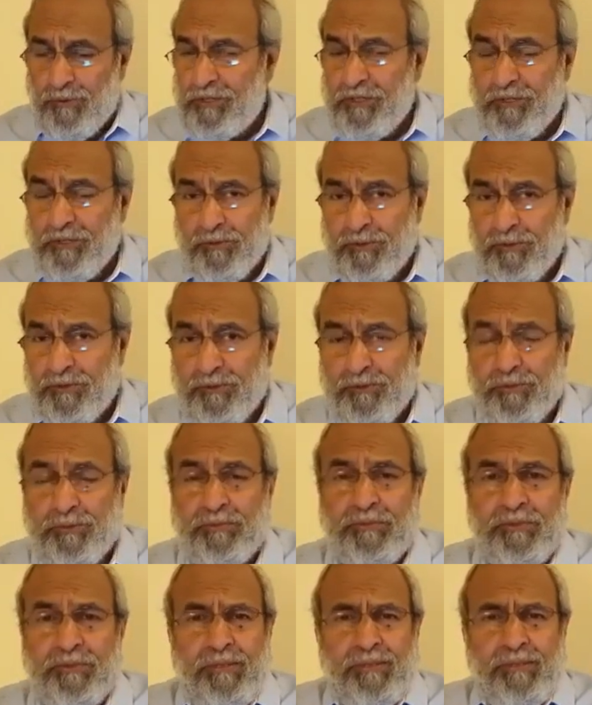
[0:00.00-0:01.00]
told you,
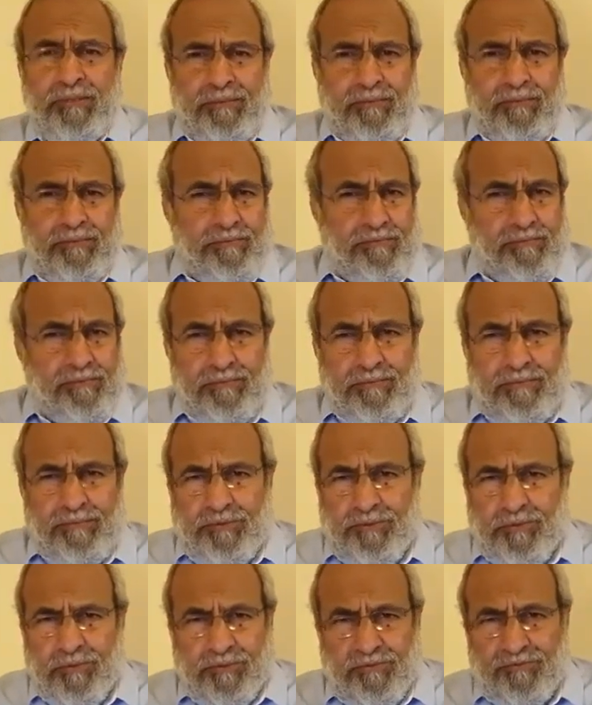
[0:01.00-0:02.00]

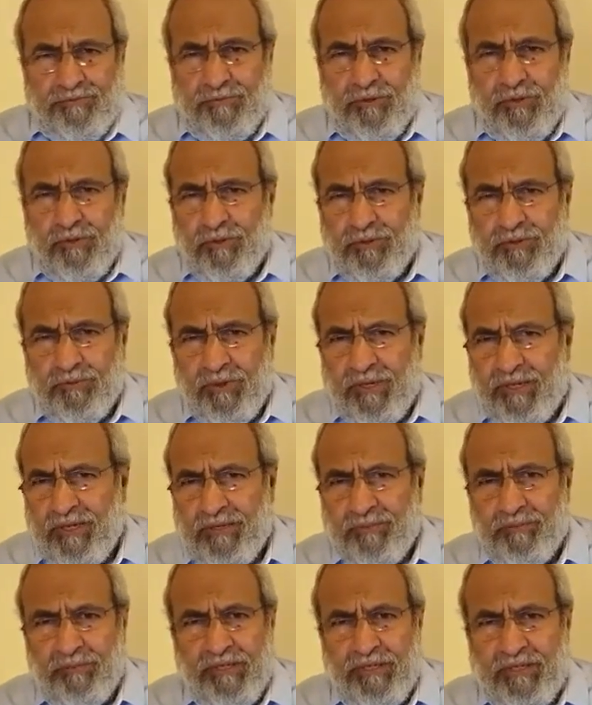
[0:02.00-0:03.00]
don't follow the way I
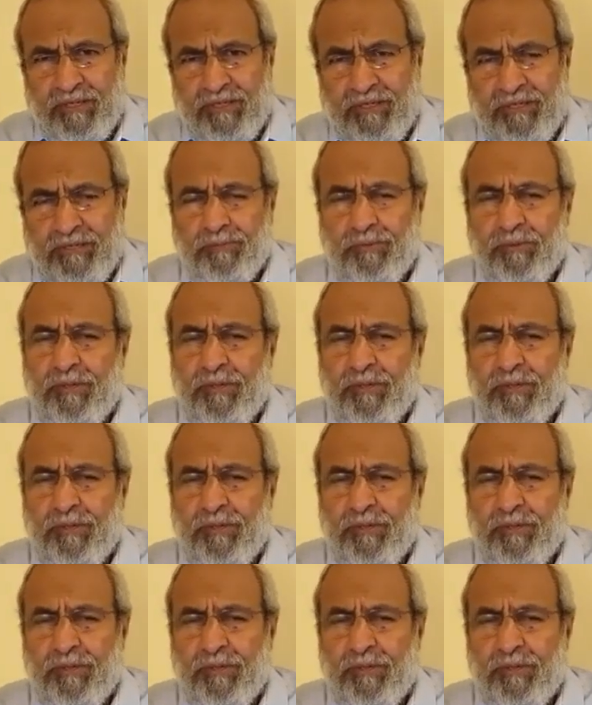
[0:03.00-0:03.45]
am reading it.